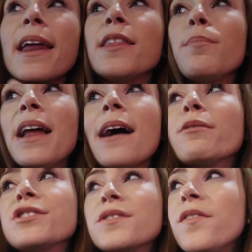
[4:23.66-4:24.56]
up getting the black,
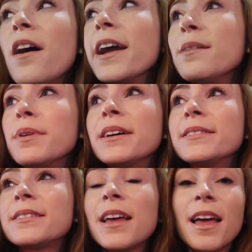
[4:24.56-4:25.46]
which is fine
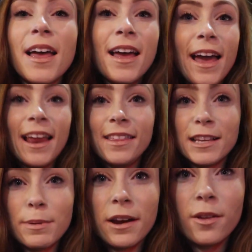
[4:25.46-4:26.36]
because
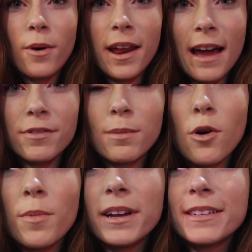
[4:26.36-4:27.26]
anything's better than what I have at the
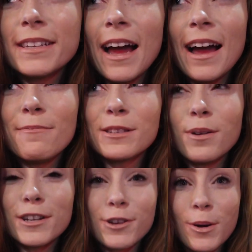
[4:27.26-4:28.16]
moment. So
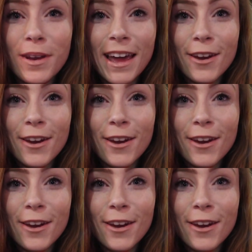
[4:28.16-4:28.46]
I'll show you when I